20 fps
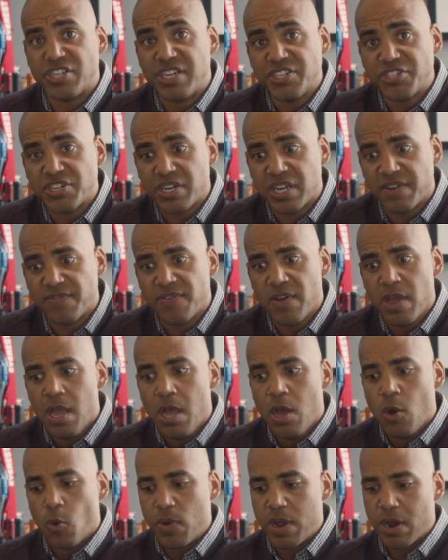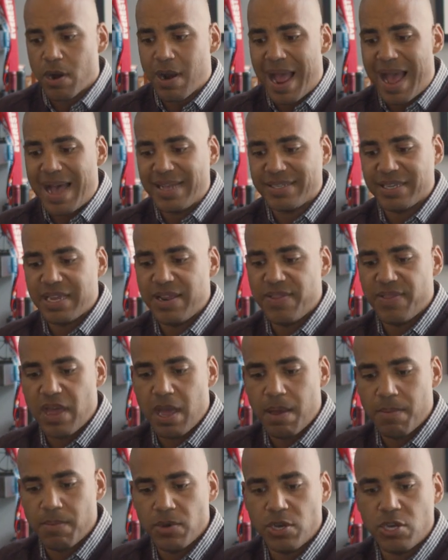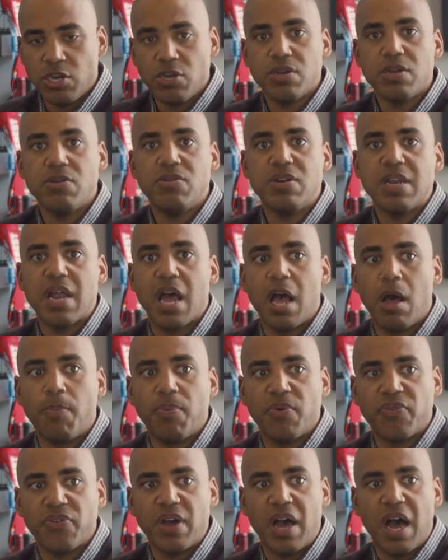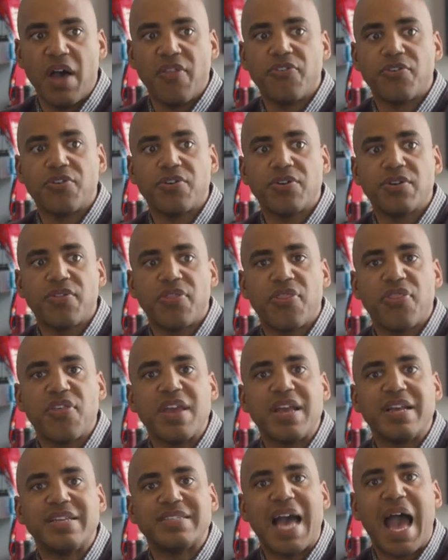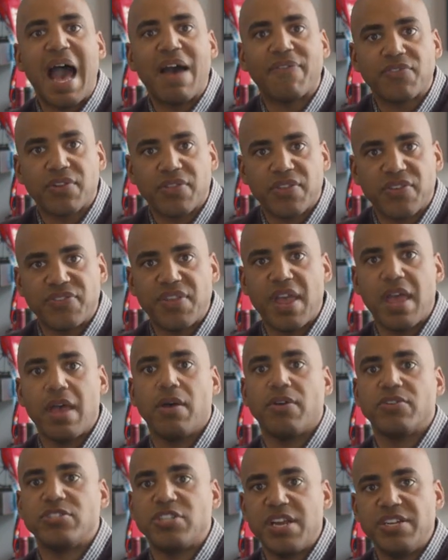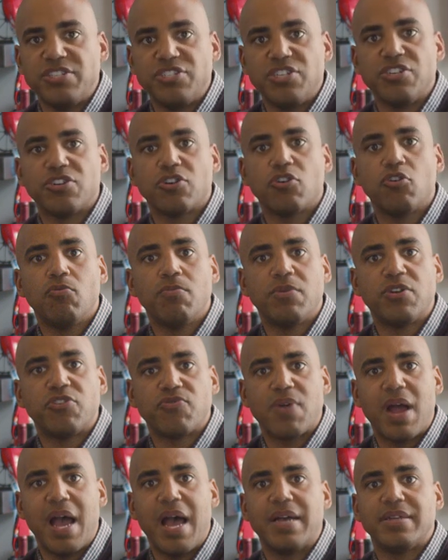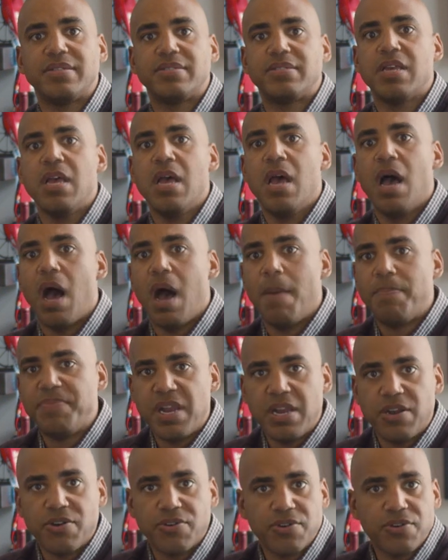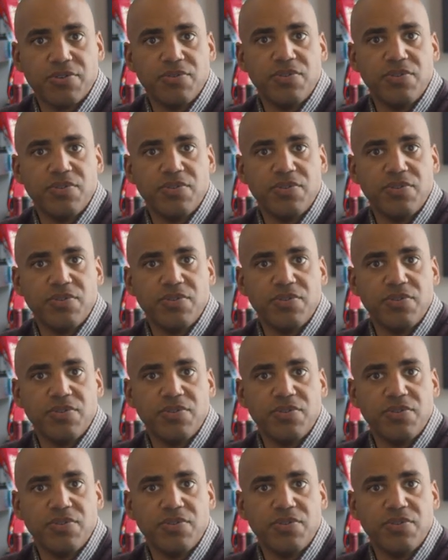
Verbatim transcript: initiative, we are asking them, do you need help with other things after the sale? Changing your home address, updating your